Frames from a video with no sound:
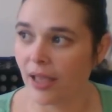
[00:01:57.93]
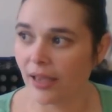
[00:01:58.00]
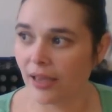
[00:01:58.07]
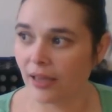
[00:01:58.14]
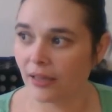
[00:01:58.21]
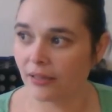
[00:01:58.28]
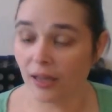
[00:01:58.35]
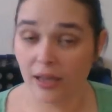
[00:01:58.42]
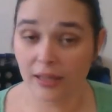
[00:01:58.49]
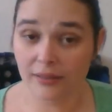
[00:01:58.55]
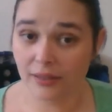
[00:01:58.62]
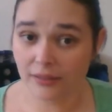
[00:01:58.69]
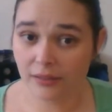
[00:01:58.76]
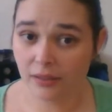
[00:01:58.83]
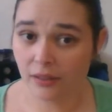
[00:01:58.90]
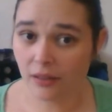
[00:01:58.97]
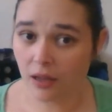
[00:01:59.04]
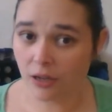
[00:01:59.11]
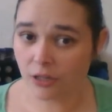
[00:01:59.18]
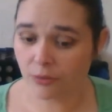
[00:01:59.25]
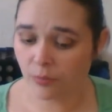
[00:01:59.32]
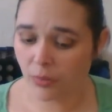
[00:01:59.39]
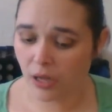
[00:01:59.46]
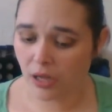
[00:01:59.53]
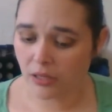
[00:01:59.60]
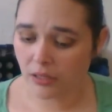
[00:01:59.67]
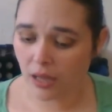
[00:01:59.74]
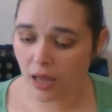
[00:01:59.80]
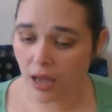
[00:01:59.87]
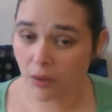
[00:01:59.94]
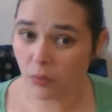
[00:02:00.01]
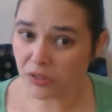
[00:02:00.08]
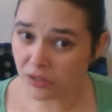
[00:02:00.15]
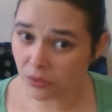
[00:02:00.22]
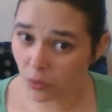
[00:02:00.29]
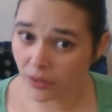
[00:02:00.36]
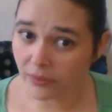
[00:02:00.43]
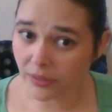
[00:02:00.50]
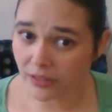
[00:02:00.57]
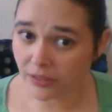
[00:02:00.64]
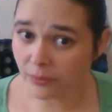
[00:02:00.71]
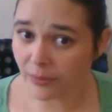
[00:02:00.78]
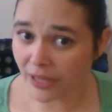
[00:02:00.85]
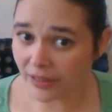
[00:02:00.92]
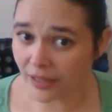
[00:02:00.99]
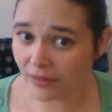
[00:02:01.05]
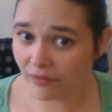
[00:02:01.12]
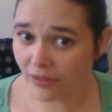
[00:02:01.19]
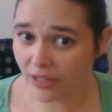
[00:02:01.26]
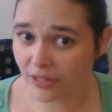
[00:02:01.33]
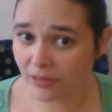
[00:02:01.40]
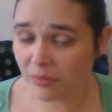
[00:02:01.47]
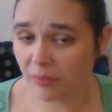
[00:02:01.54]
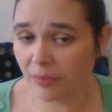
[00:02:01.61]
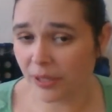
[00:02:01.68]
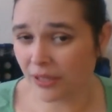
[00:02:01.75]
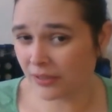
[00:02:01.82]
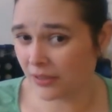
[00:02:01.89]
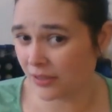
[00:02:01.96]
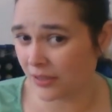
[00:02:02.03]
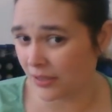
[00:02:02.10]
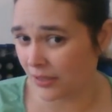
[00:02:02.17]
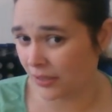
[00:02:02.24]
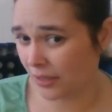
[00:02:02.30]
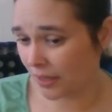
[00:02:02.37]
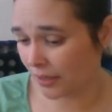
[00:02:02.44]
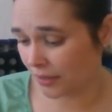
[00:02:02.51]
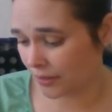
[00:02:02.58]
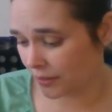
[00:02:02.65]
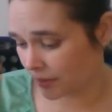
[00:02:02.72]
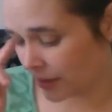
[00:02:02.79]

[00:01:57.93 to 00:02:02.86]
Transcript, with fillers: And I liked the collage, but I wasn't quite ready to make that investment because it's like